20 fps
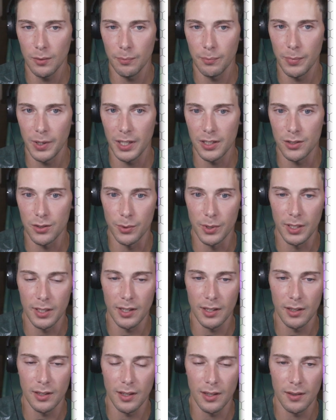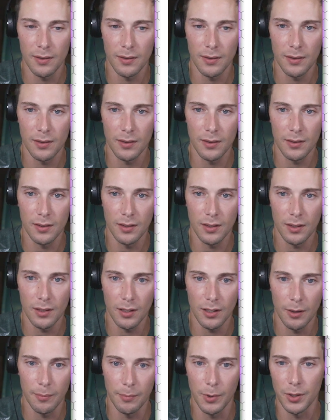by doing
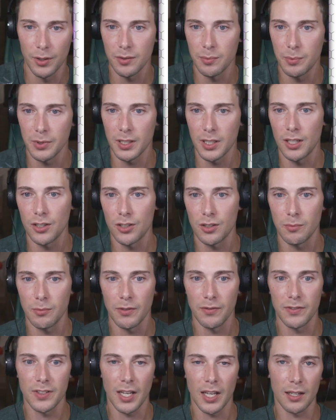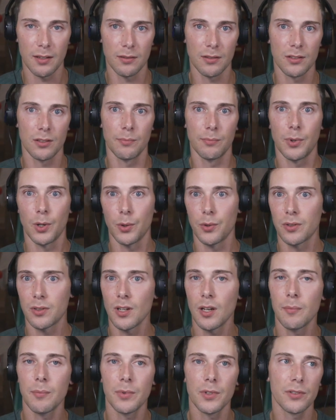a multiplication of 10 to both
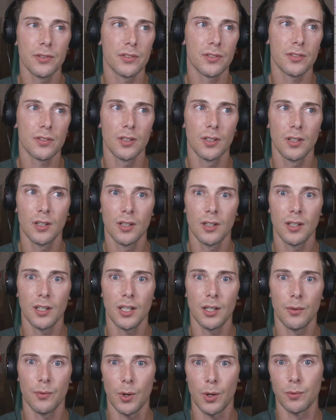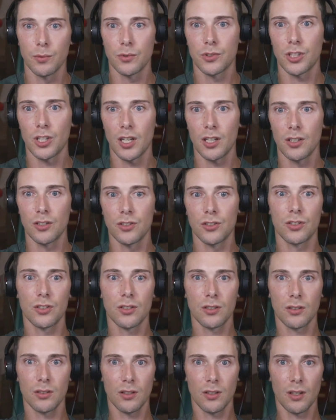numbers, it won't change
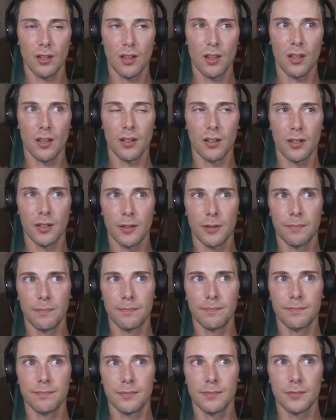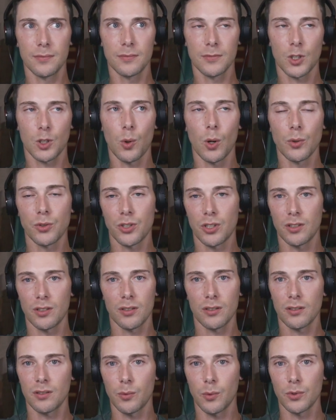the quotient.
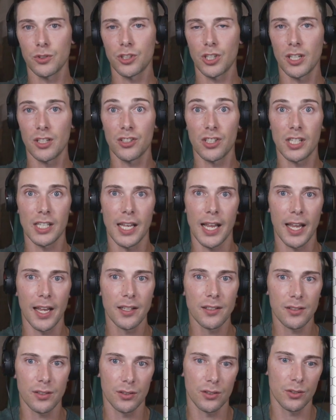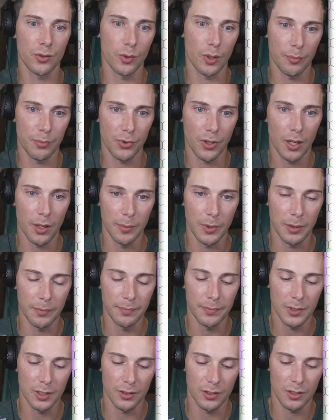It won't change the answer to our problem.
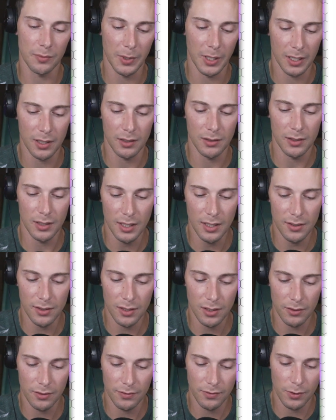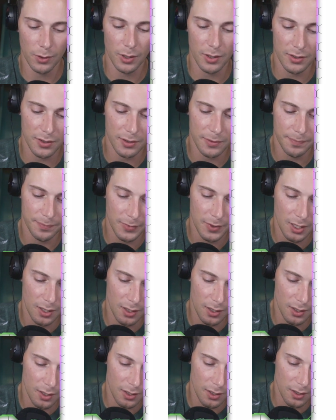It'll just make it easier for us.
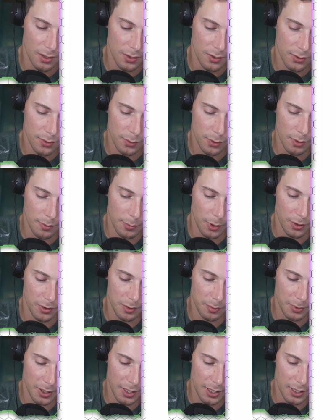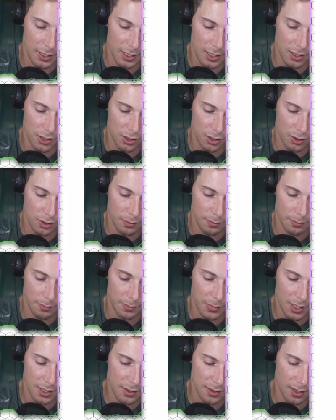So we're going to multiply each
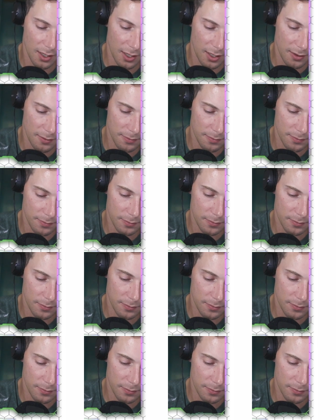by 10,